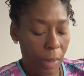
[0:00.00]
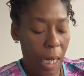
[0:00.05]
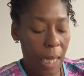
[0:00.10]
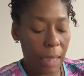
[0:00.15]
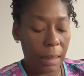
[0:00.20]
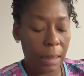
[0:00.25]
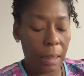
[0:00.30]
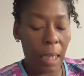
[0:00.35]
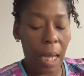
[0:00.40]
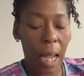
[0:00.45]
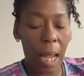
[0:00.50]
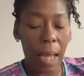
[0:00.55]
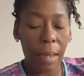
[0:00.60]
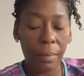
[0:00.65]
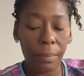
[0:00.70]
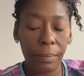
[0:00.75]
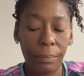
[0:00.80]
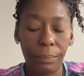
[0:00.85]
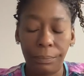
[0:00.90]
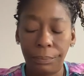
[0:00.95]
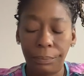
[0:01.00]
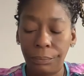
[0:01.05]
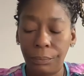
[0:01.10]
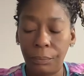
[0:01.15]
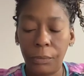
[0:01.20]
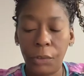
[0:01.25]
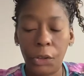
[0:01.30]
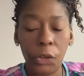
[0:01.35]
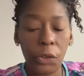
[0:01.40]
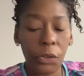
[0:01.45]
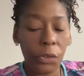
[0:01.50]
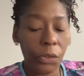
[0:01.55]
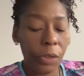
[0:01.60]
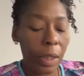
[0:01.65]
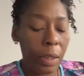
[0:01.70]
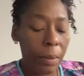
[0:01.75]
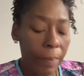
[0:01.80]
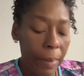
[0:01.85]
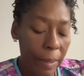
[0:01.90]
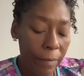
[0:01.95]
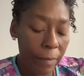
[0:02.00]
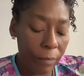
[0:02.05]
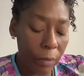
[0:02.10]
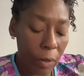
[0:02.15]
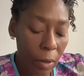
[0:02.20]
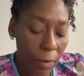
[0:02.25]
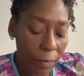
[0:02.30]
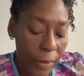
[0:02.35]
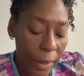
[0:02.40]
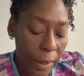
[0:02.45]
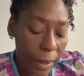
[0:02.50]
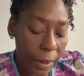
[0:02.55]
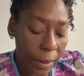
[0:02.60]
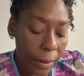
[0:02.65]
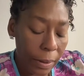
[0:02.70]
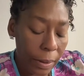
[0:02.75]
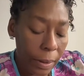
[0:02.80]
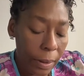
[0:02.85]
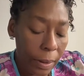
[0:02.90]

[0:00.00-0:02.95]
That's a lot. Children could be involved here.